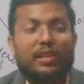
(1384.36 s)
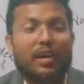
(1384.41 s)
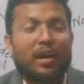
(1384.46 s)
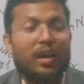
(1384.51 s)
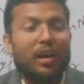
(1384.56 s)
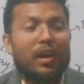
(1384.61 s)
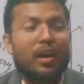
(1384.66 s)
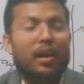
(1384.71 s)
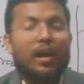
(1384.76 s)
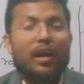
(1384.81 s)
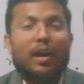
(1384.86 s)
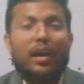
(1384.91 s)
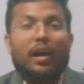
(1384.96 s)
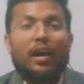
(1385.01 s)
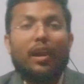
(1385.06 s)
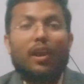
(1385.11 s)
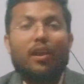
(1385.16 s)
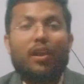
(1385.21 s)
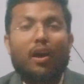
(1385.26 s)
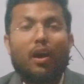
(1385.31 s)
the
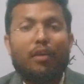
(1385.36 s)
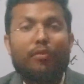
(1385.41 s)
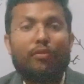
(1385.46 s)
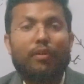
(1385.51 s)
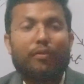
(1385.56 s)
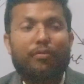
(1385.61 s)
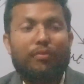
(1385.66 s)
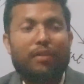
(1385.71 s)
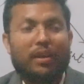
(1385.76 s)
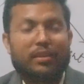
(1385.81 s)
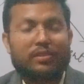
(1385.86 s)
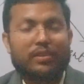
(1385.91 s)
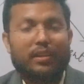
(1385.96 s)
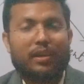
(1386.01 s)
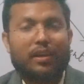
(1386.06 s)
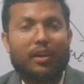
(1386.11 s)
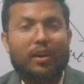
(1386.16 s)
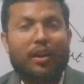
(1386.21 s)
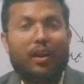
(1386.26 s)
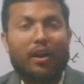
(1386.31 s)
law of
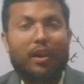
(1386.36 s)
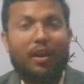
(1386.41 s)
reflection?